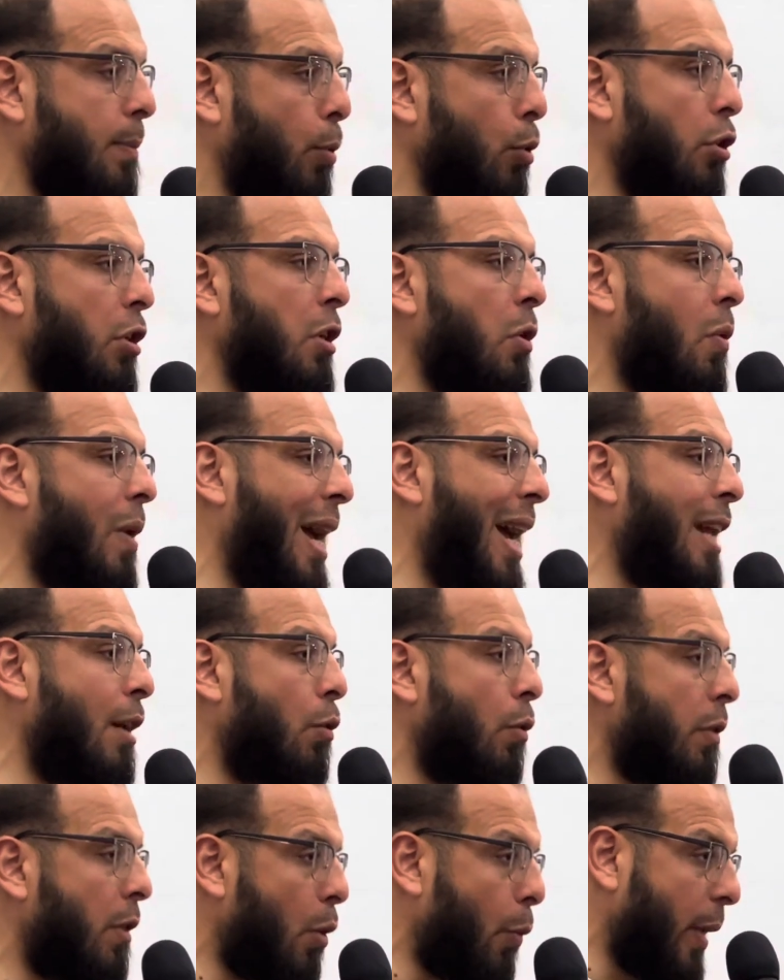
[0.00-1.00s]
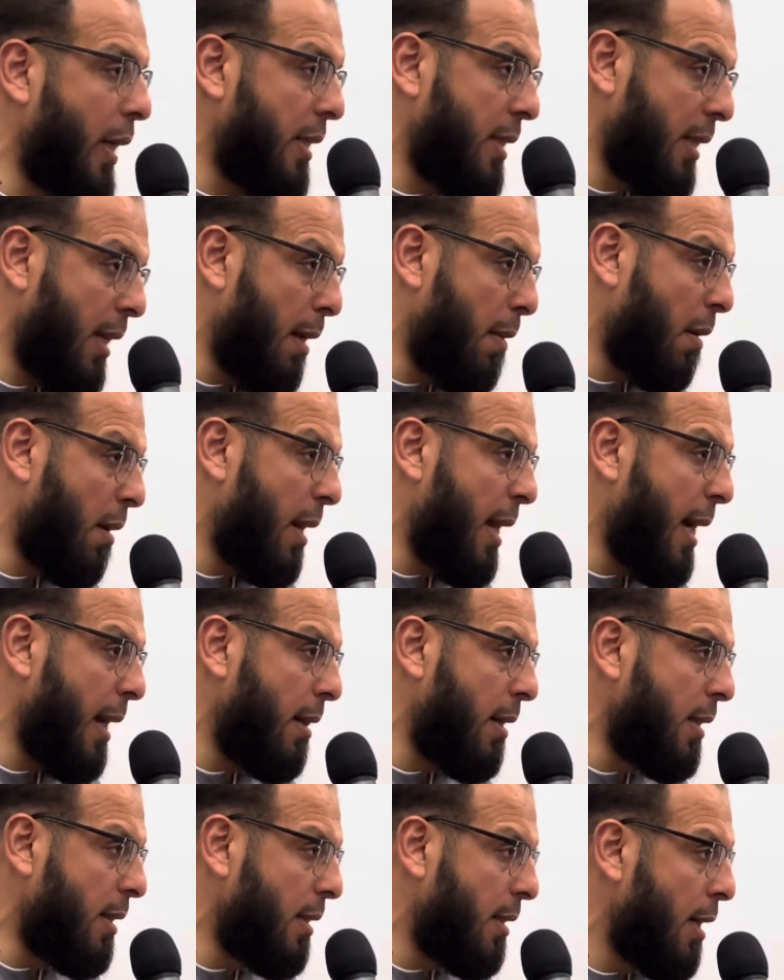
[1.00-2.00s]
Putting your hand on the waist, either like
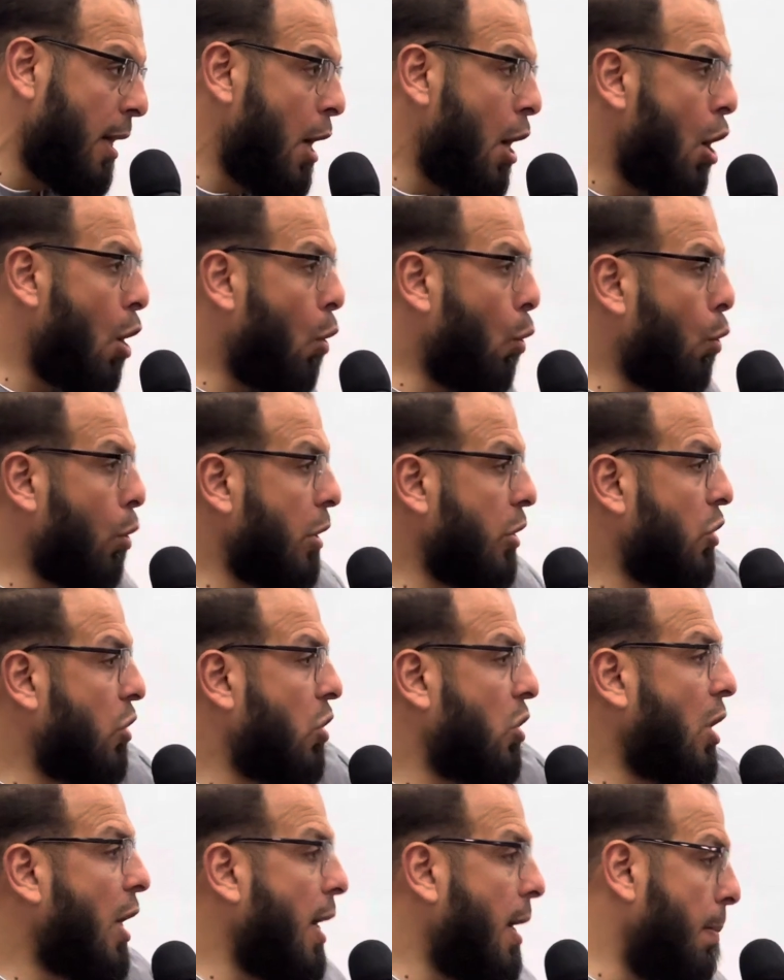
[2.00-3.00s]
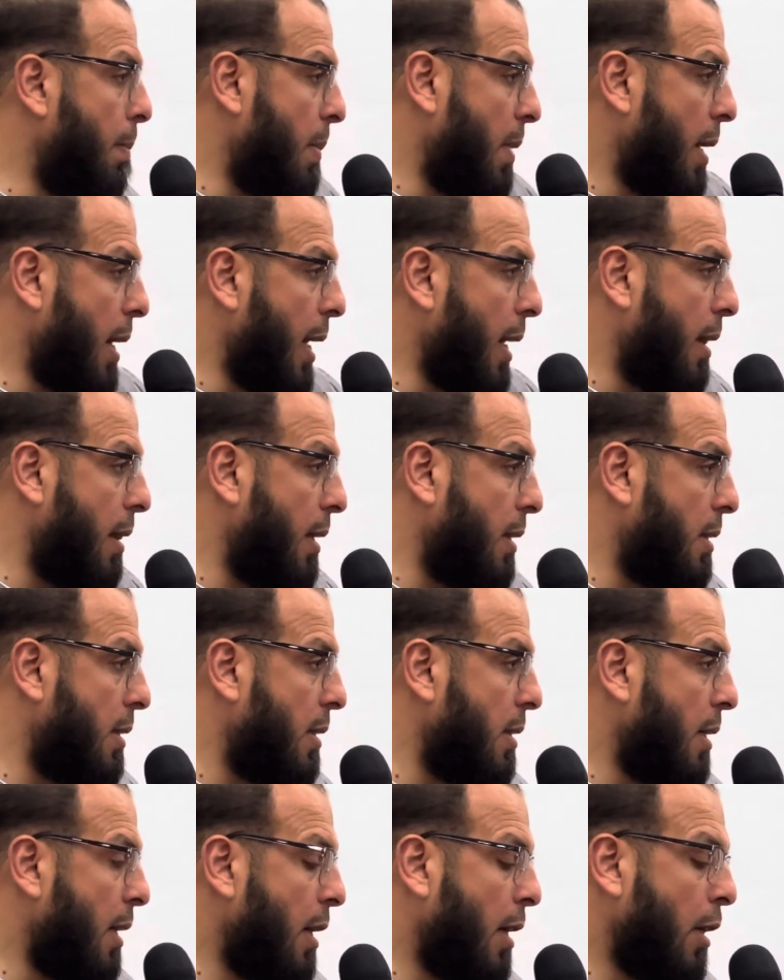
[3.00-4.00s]
this or a like
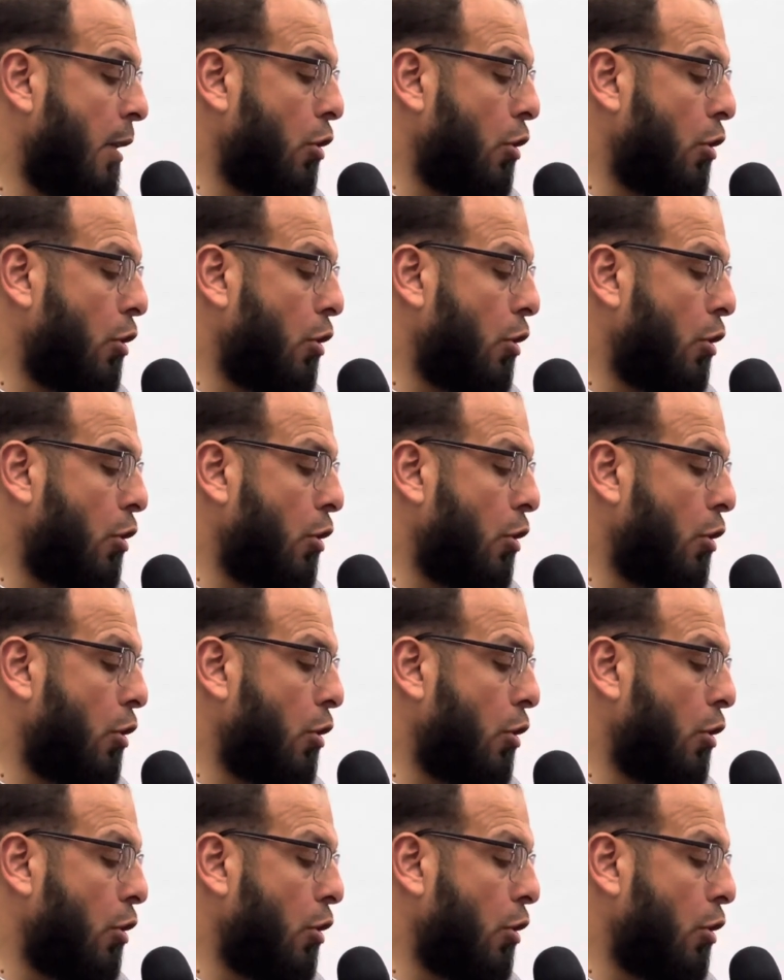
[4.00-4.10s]
this.